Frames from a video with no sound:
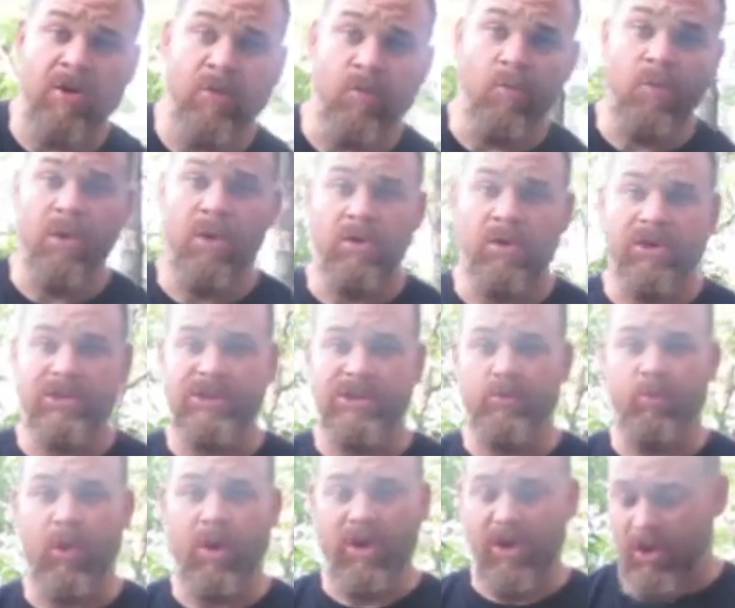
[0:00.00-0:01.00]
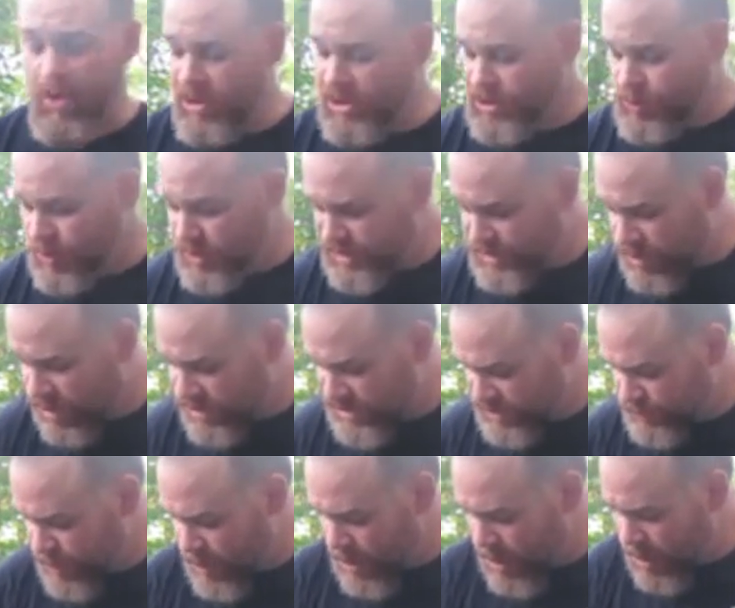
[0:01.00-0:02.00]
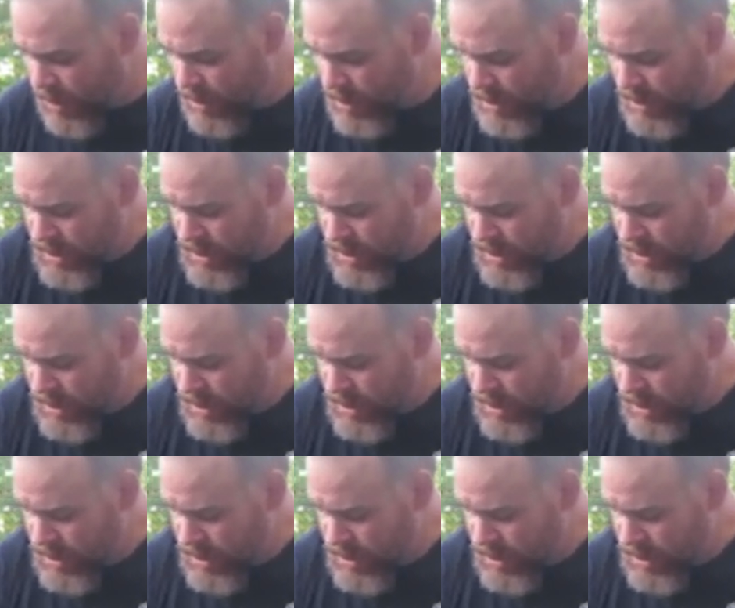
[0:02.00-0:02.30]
in the wilderness as well. You always want to start small.